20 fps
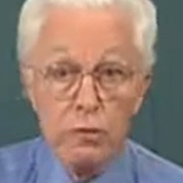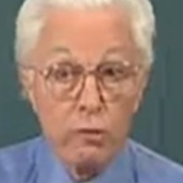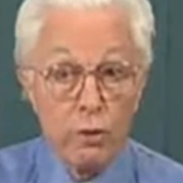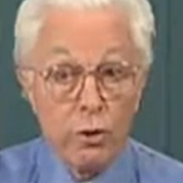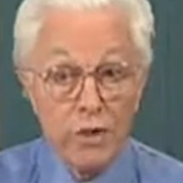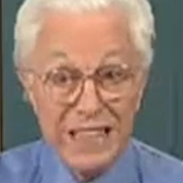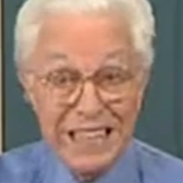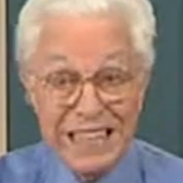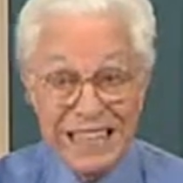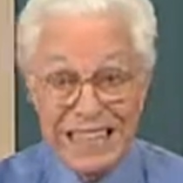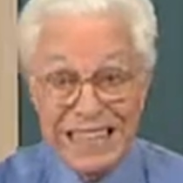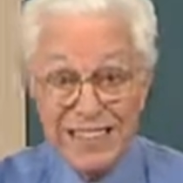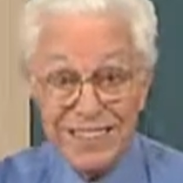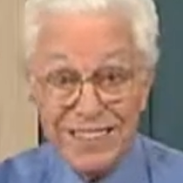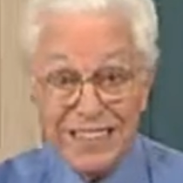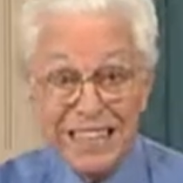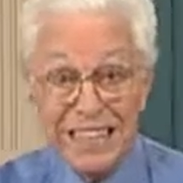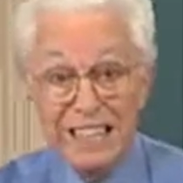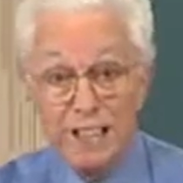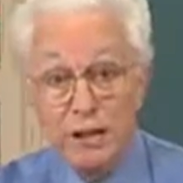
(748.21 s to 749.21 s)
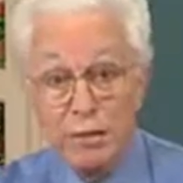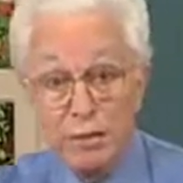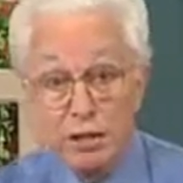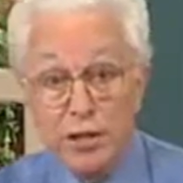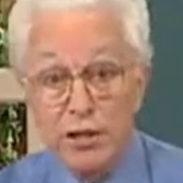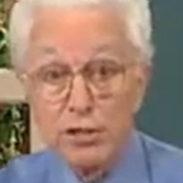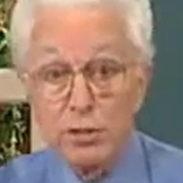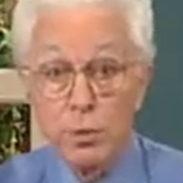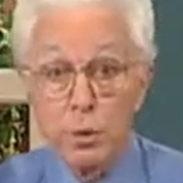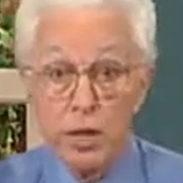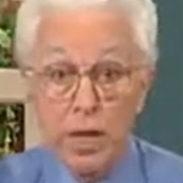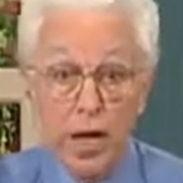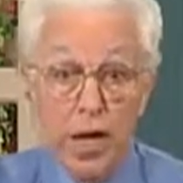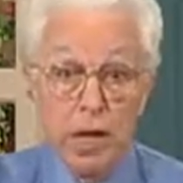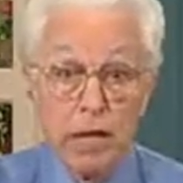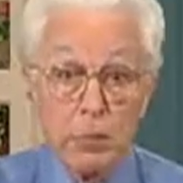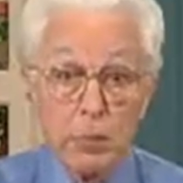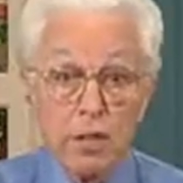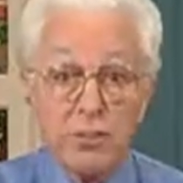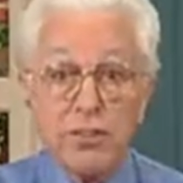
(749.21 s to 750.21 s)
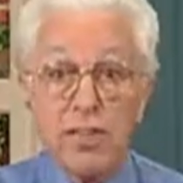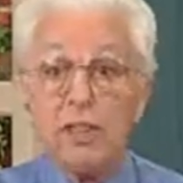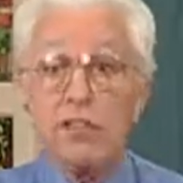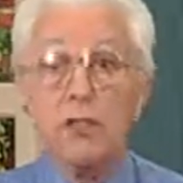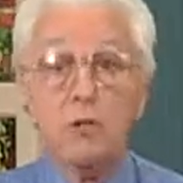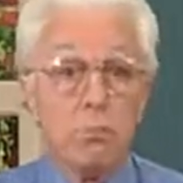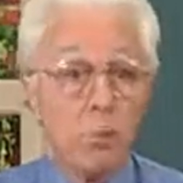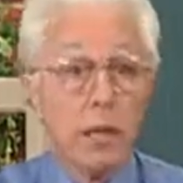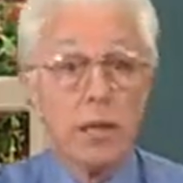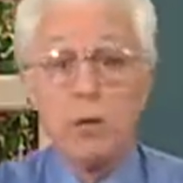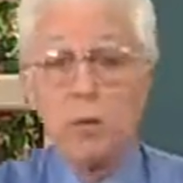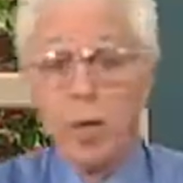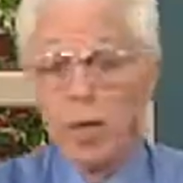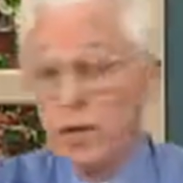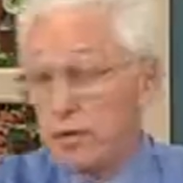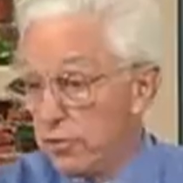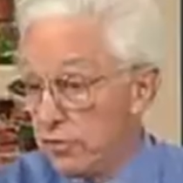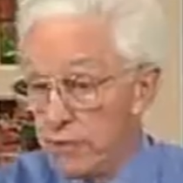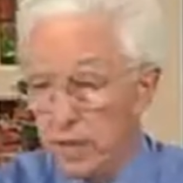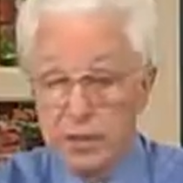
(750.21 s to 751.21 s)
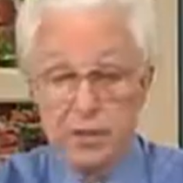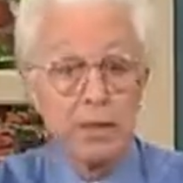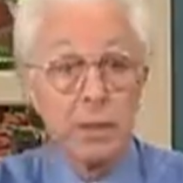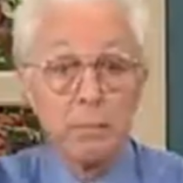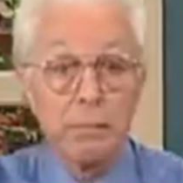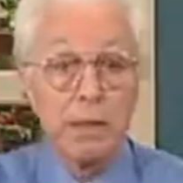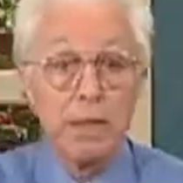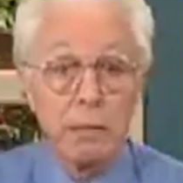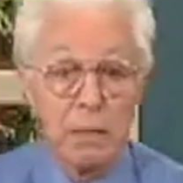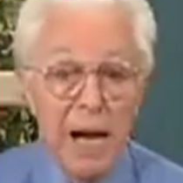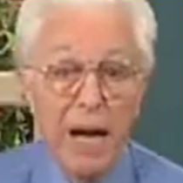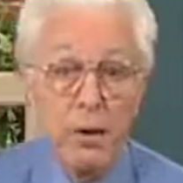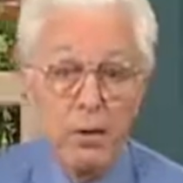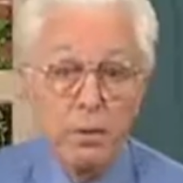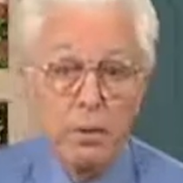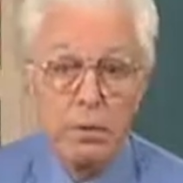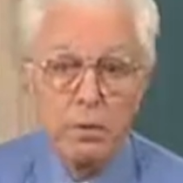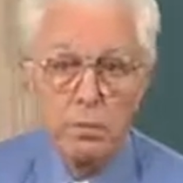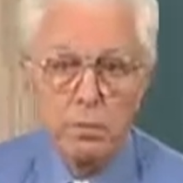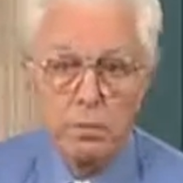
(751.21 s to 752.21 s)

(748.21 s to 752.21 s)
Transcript: for each individual element that you might want to say something about.